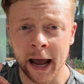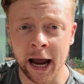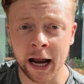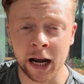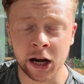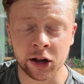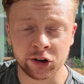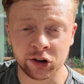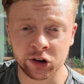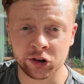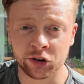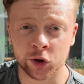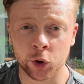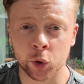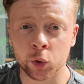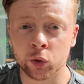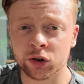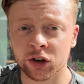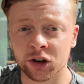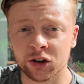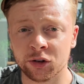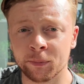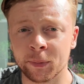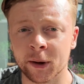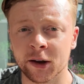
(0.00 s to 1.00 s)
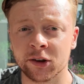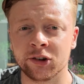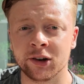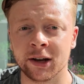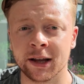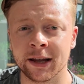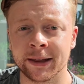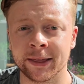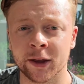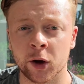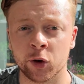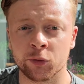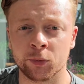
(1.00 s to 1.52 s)
energy source,
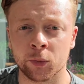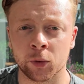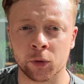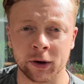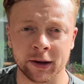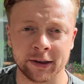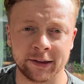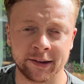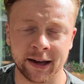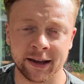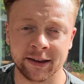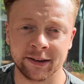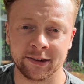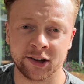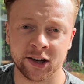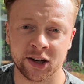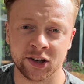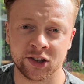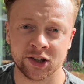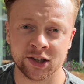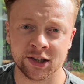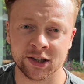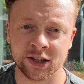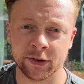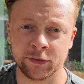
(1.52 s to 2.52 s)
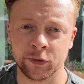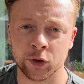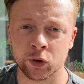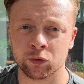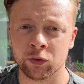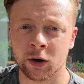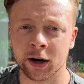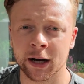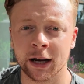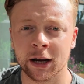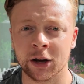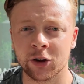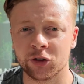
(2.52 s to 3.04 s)
especially in those more intense sessions. If you're
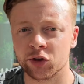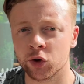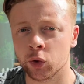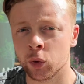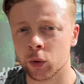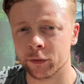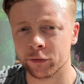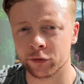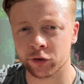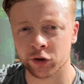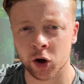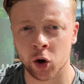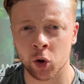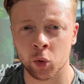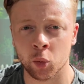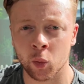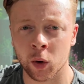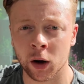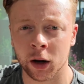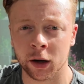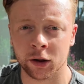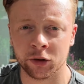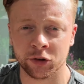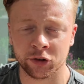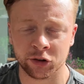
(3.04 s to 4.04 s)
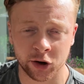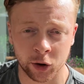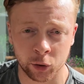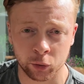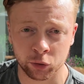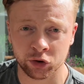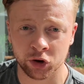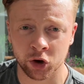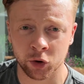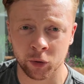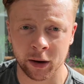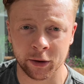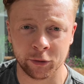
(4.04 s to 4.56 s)
running at sort of zone 1 and zone
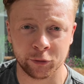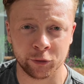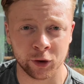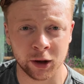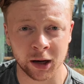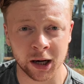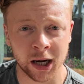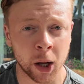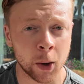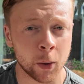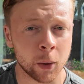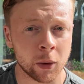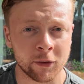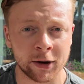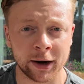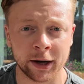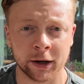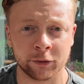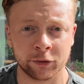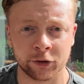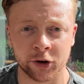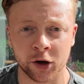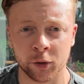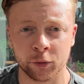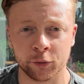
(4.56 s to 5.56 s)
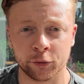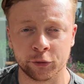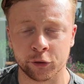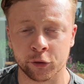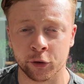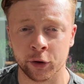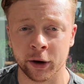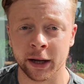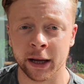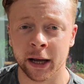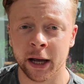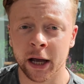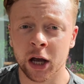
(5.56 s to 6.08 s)
2 effort, lower end of zone
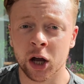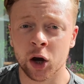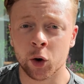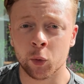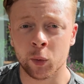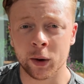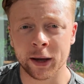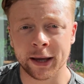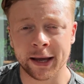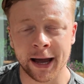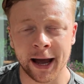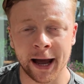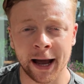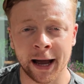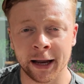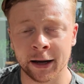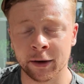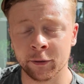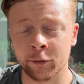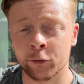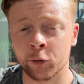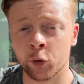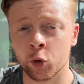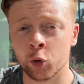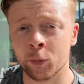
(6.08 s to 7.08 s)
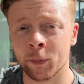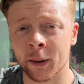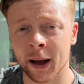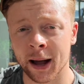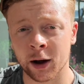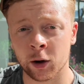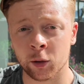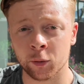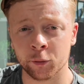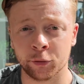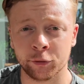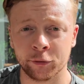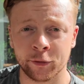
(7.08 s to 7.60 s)
3, we can fall
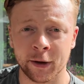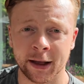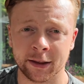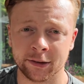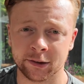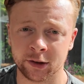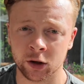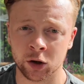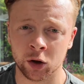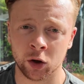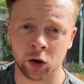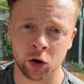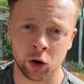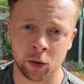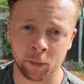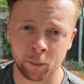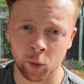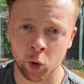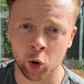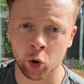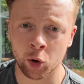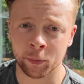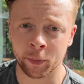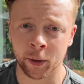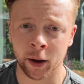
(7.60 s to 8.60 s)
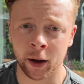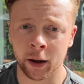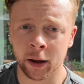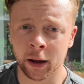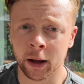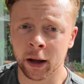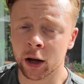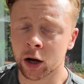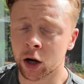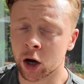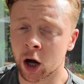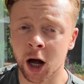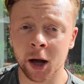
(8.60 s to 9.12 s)
back on fats a lot more, but
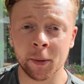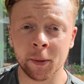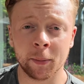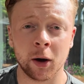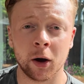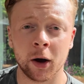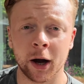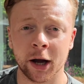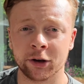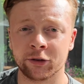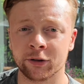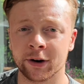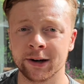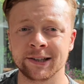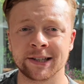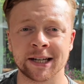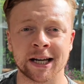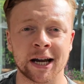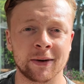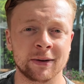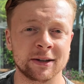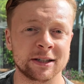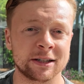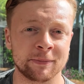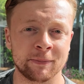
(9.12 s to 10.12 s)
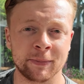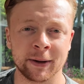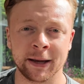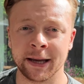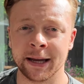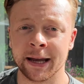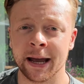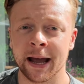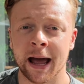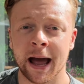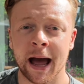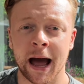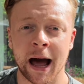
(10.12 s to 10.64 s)
carbohydrates are going to
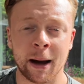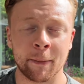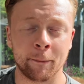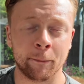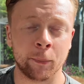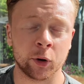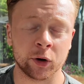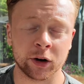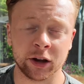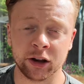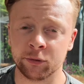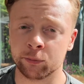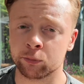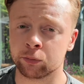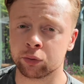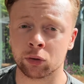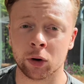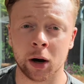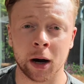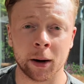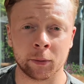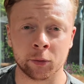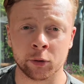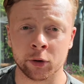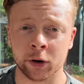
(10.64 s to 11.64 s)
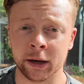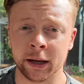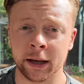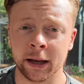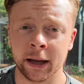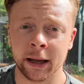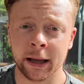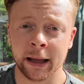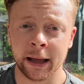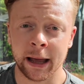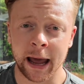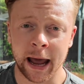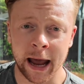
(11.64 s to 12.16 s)
be our body's primary
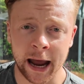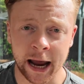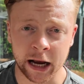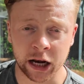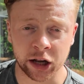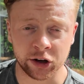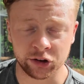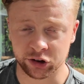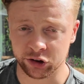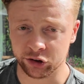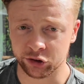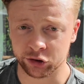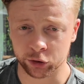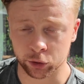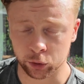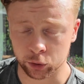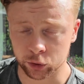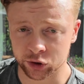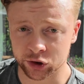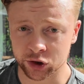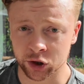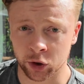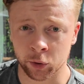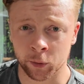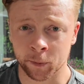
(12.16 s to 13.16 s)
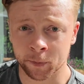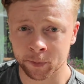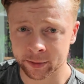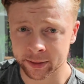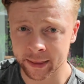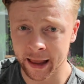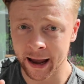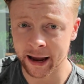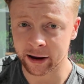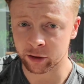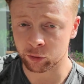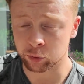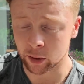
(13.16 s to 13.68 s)
energy source. So
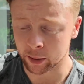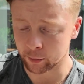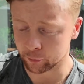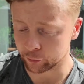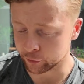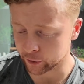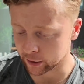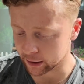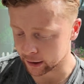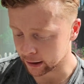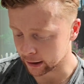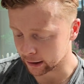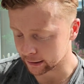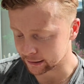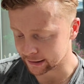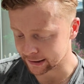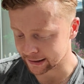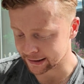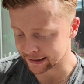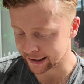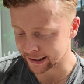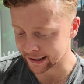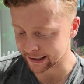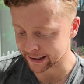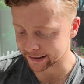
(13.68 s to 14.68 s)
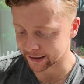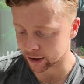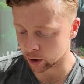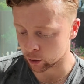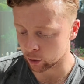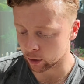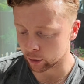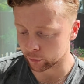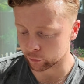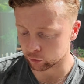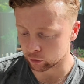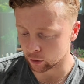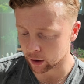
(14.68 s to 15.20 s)
that is one thing to take note
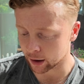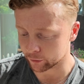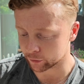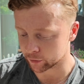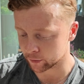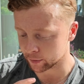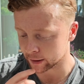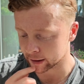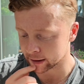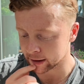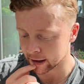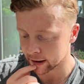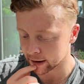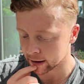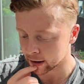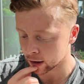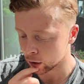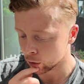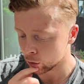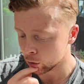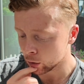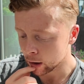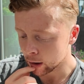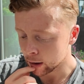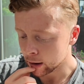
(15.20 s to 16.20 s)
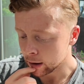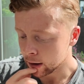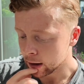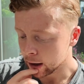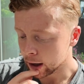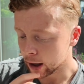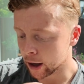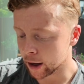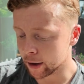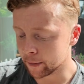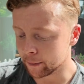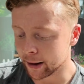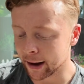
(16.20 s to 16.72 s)
of right from the get-go.
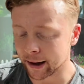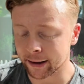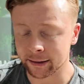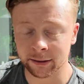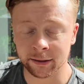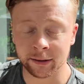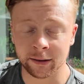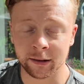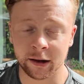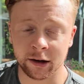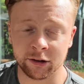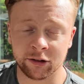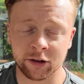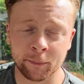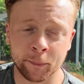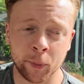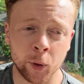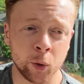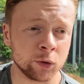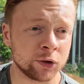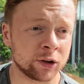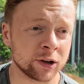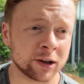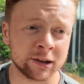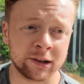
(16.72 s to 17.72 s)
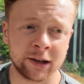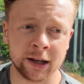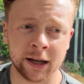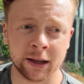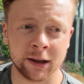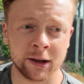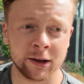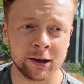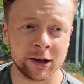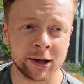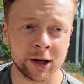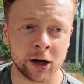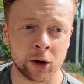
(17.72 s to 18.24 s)
And it's important to consider
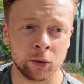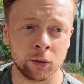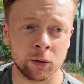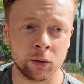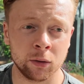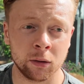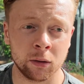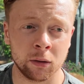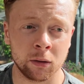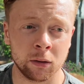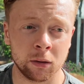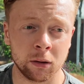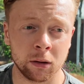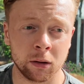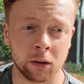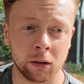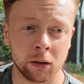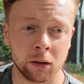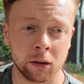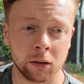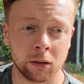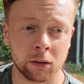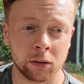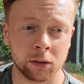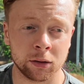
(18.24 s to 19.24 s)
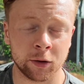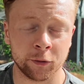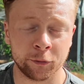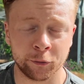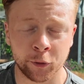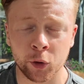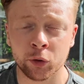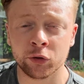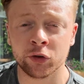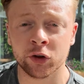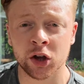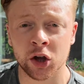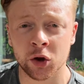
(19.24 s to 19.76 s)
that, the
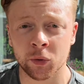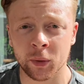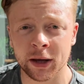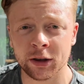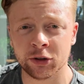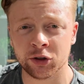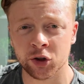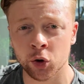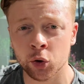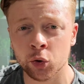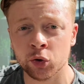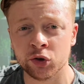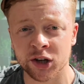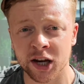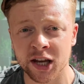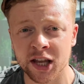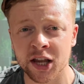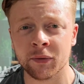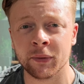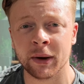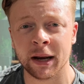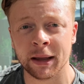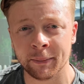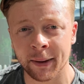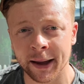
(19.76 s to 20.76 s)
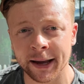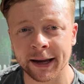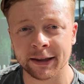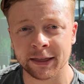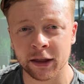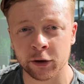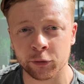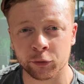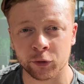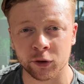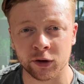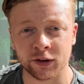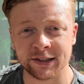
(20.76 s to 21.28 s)
foods that you eat do genuinely make a
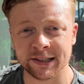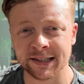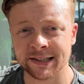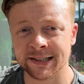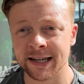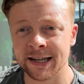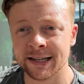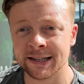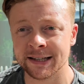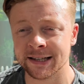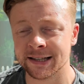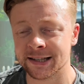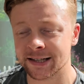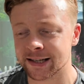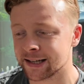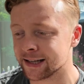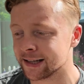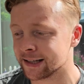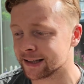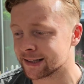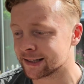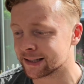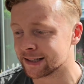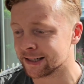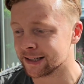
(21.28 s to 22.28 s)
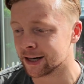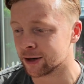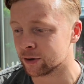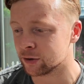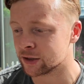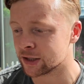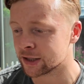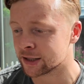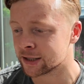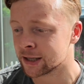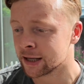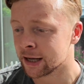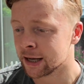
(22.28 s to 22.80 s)
difference. It's easy to,
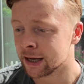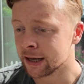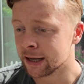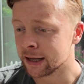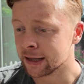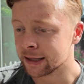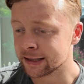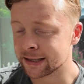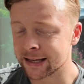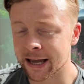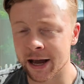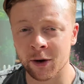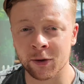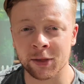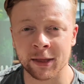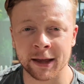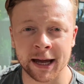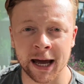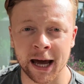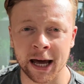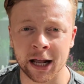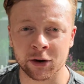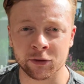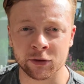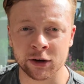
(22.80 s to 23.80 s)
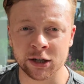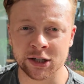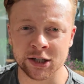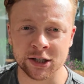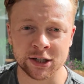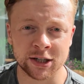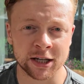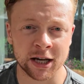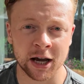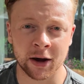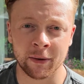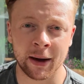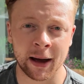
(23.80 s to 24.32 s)
just get on the calories just
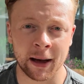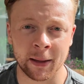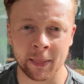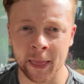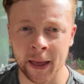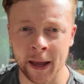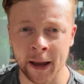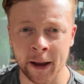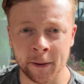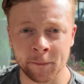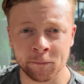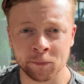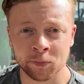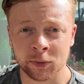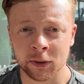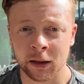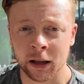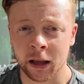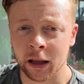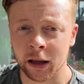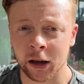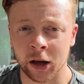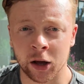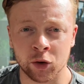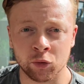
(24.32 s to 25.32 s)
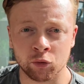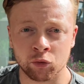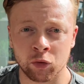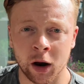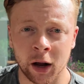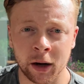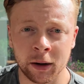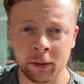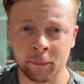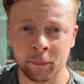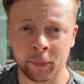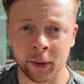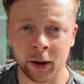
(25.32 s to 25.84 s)
to go out there and
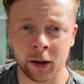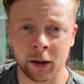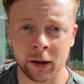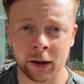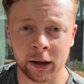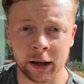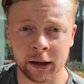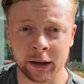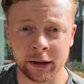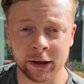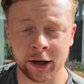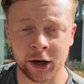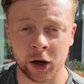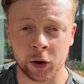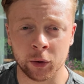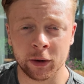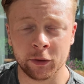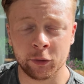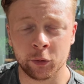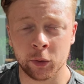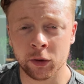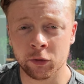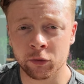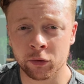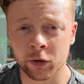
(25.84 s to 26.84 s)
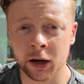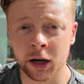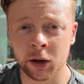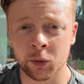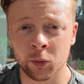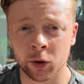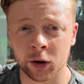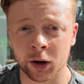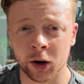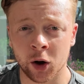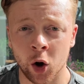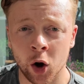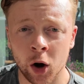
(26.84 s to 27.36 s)
run. But, if we really
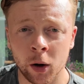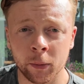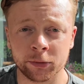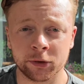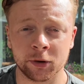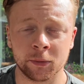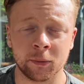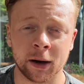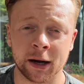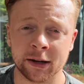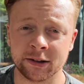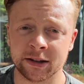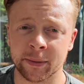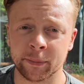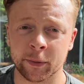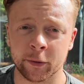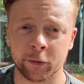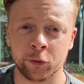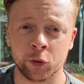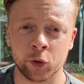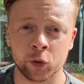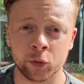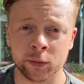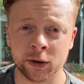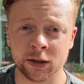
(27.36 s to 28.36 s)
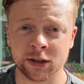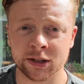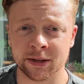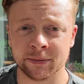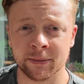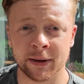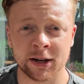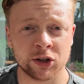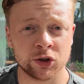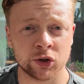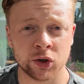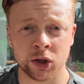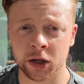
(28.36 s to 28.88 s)
want to optimize our performance and
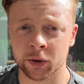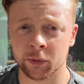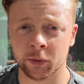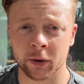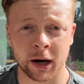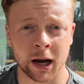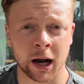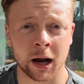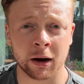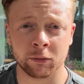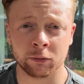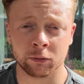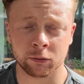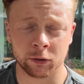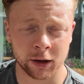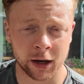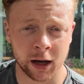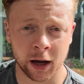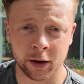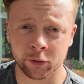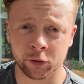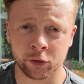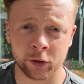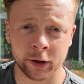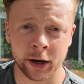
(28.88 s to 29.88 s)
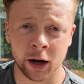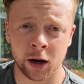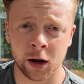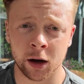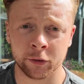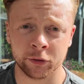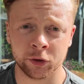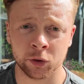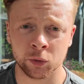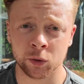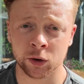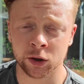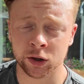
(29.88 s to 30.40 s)
make sure that we're recovering
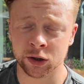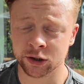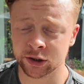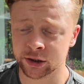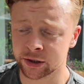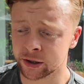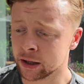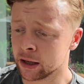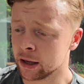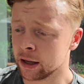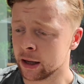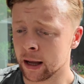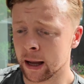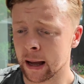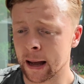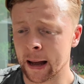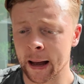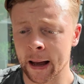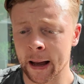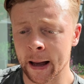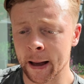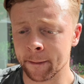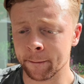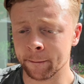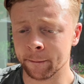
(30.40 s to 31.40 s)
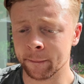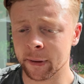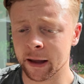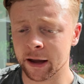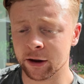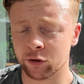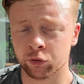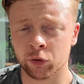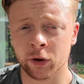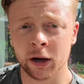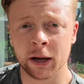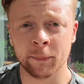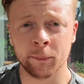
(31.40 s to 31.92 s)
afterwards,
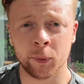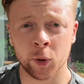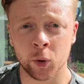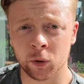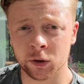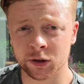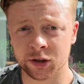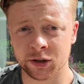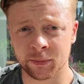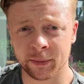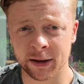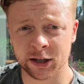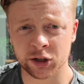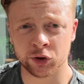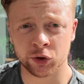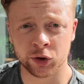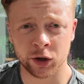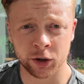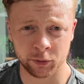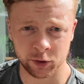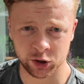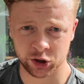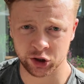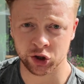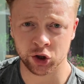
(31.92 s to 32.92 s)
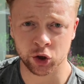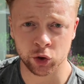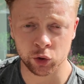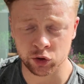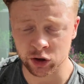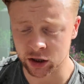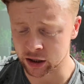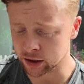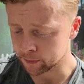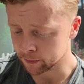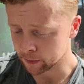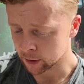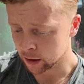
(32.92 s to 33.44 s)
it's really important to make sure that we're
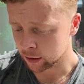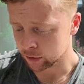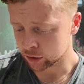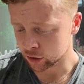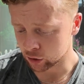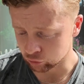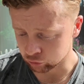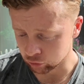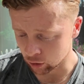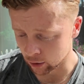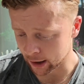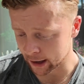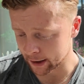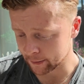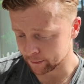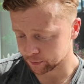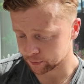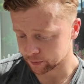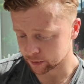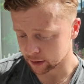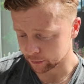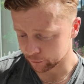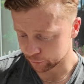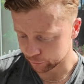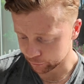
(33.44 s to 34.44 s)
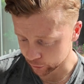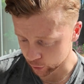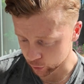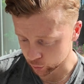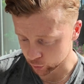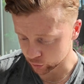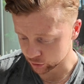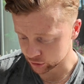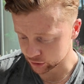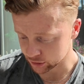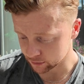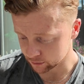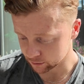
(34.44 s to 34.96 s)
choosing the right
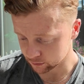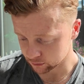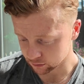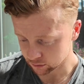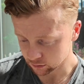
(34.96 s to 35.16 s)
foods.